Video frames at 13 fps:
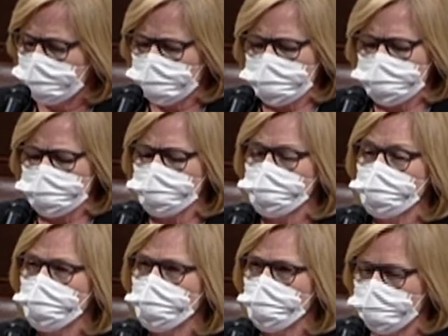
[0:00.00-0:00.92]
less than
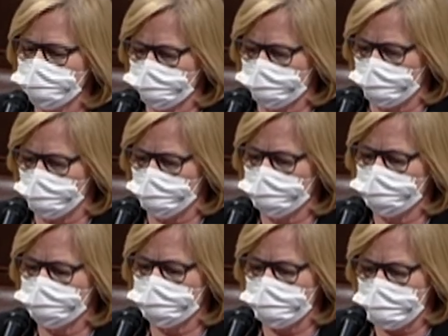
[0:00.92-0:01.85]
2 weeks ago
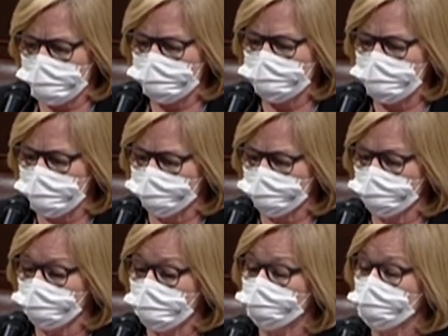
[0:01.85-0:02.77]
denied an
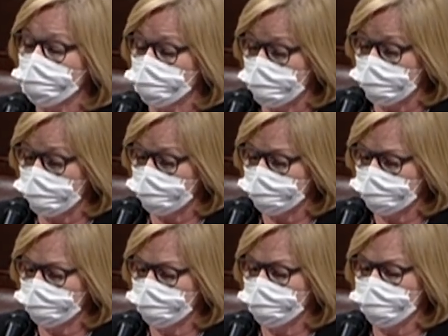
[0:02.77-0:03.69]
effort by Virginia,
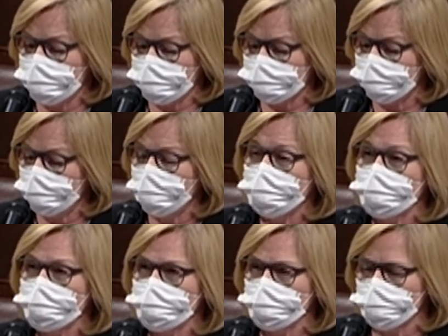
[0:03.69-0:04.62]
Nevada, and
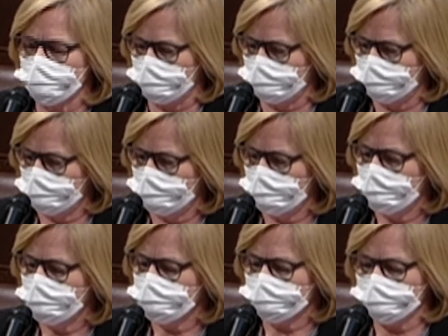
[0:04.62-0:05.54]
Illinois
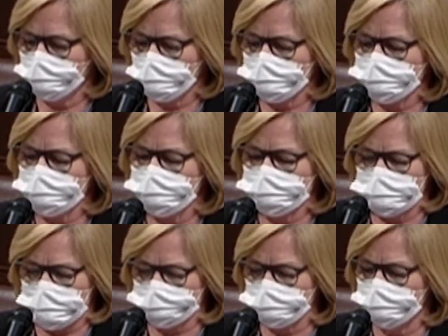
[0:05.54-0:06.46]
to force the
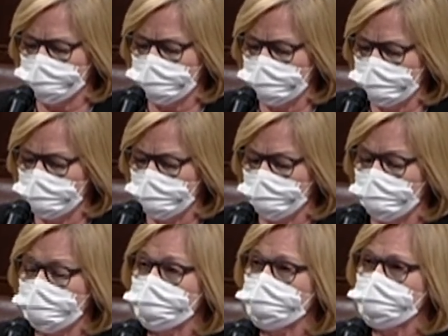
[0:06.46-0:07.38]
adoption of the
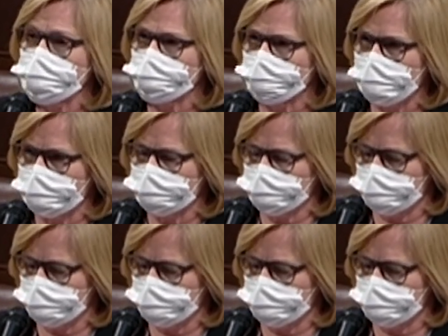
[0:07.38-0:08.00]
ERA despite